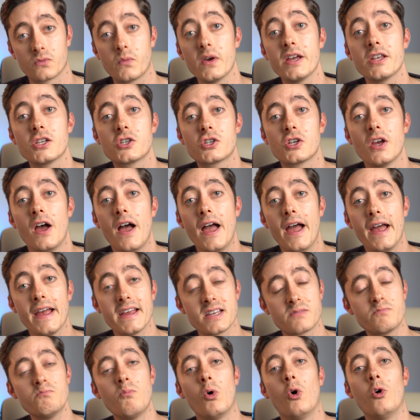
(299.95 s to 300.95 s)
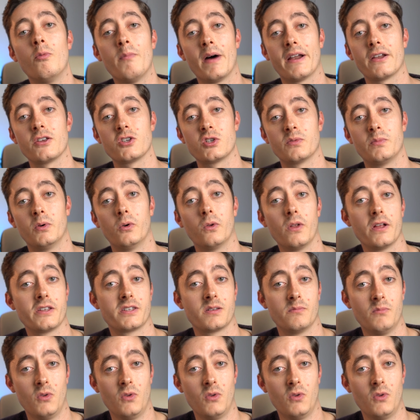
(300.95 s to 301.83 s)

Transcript: which is more manageable as a